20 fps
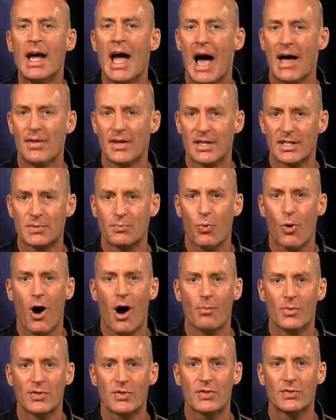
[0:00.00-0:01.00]
and that His
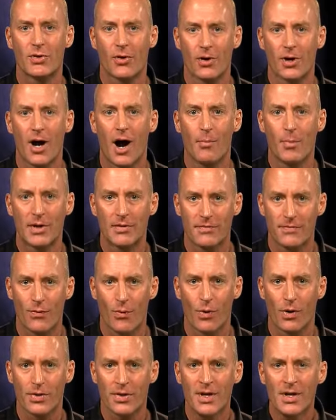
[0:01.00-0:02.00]
promises are coming
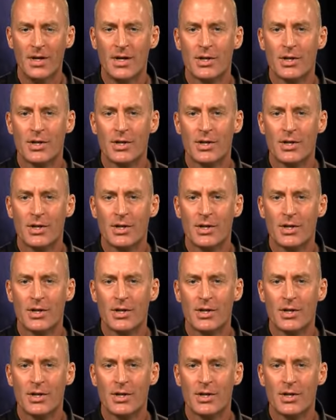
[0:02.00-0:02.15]
forth.